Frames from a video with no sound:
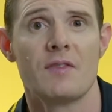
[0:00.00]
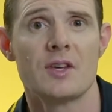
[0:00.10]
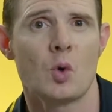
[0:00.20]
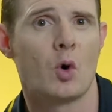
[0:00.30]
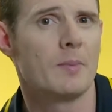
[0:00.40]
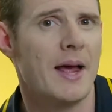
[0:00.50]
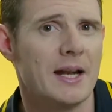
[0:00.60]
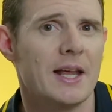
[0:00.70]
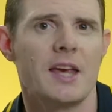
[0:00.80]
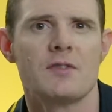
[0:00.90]
This
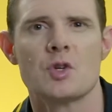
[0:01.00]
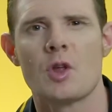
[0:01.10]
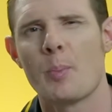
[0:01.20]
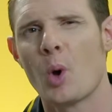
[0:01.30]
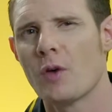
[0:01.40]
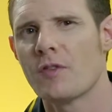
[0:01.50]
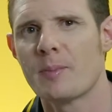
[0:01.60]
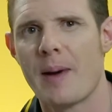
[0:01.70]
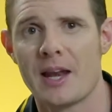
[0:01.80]
automatically gives you the perfect